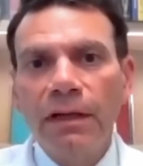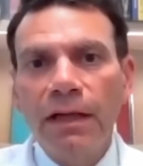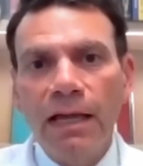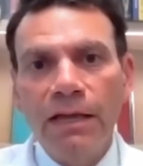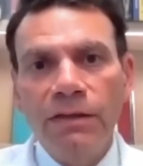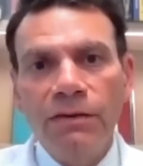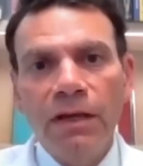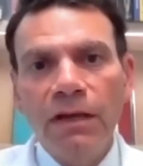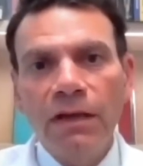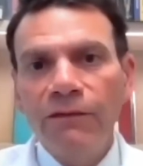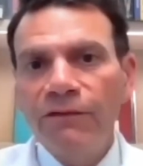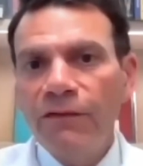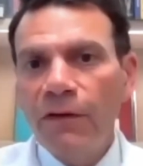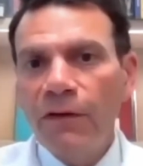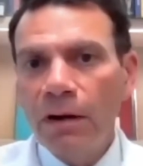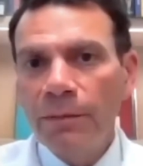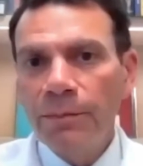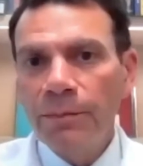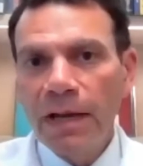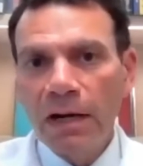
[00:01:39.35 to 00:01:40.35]
and you get
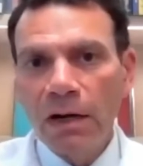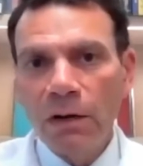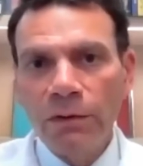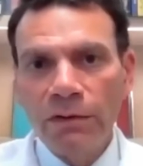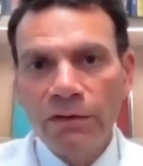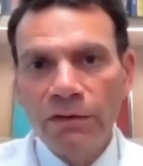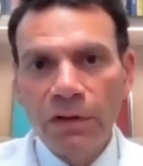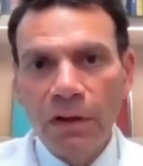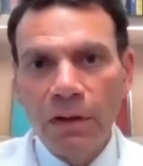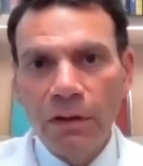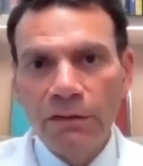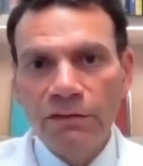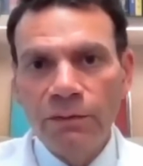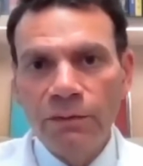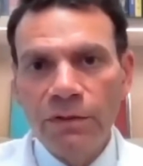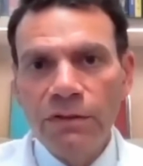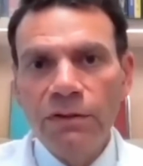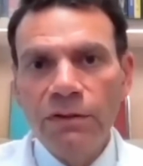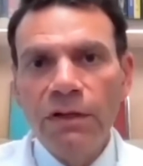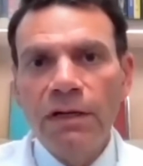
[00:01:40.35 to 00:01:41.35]
far better results
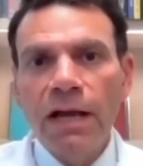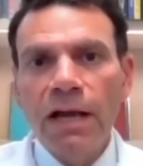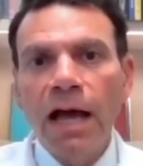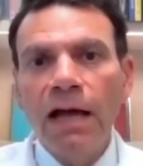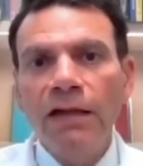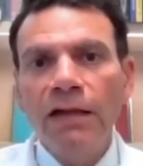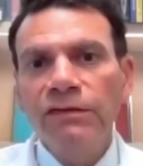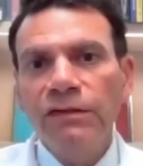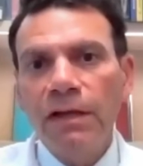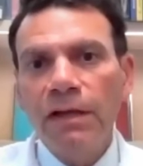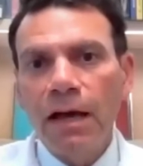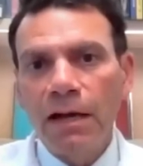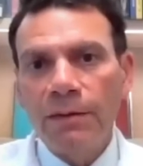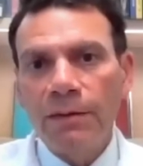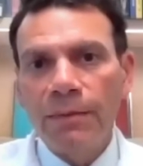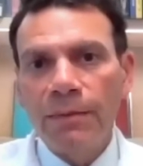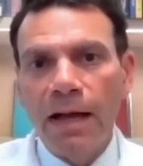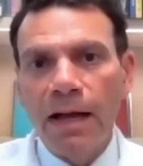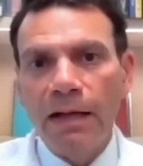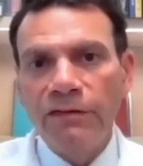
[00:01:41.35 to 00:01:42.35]
when you can
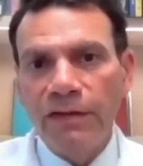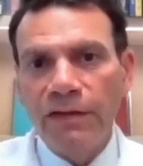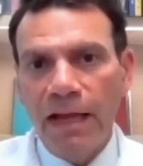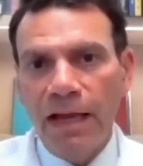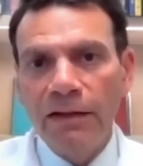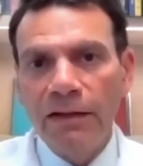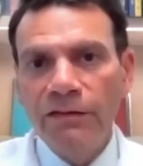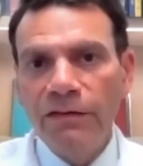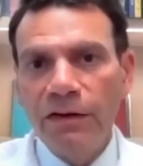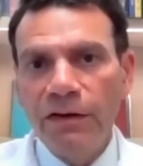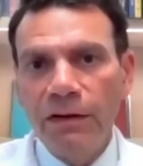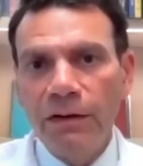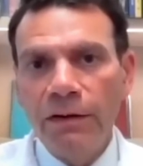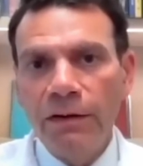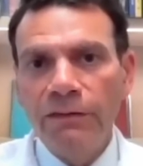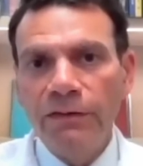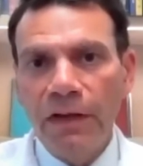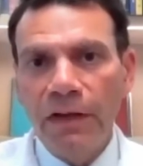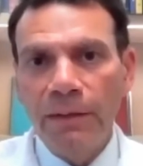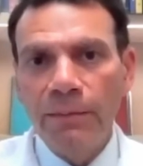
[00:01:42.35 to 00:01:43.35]
osteotomize the anterior
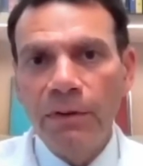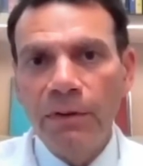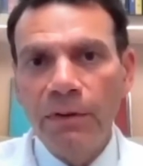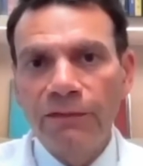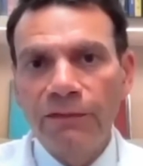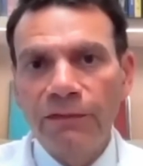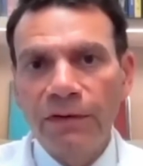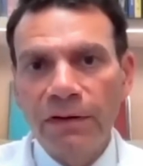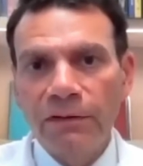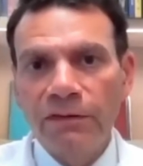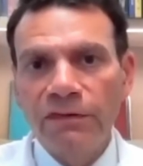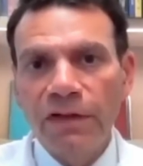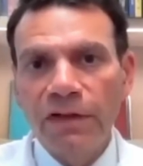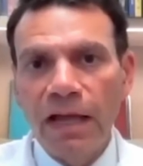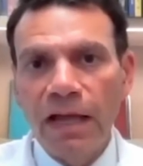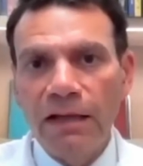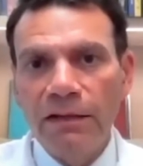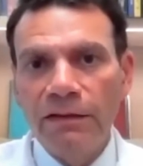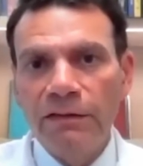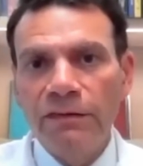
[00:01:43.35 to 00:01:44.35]
table of the frontal
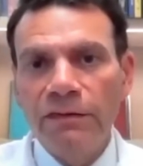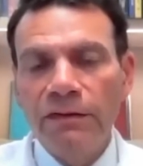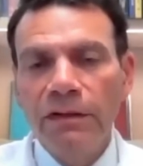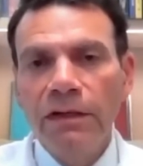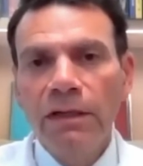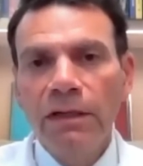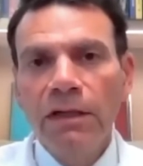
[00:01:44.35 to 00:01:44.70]
sinus.